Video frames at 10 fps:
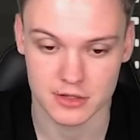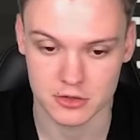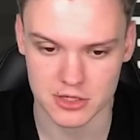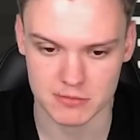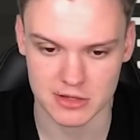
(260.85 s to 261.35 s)

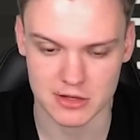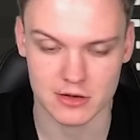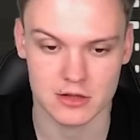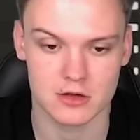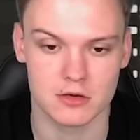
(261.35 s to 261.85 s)
Not
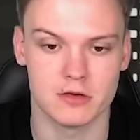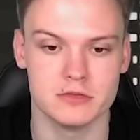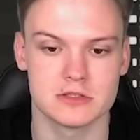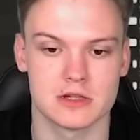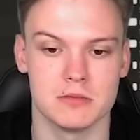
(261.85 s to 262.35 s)
immediately though,
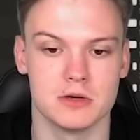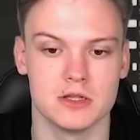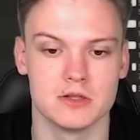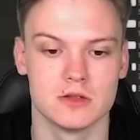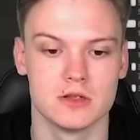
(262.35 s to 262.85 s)
obviously, but
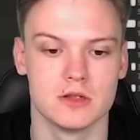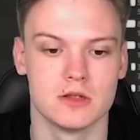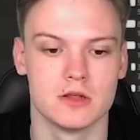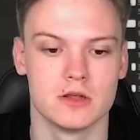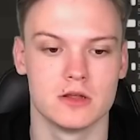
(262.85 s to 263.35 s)

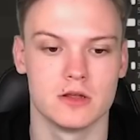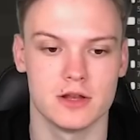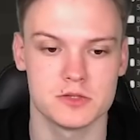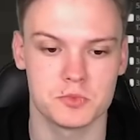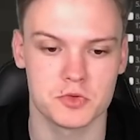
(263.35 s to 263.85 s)

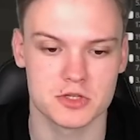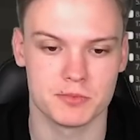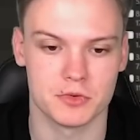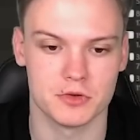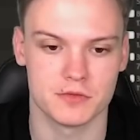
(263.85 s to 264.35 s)
let's push the
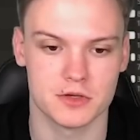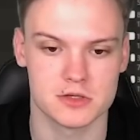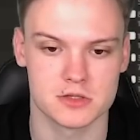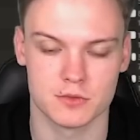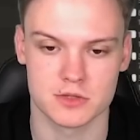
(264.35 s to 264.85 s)
pawn
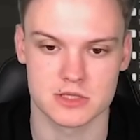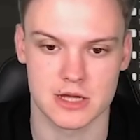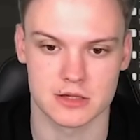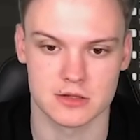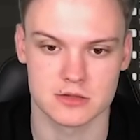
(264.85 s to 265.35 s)
first, for
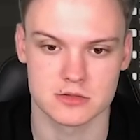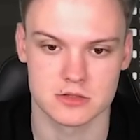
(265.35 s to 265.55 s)
starters.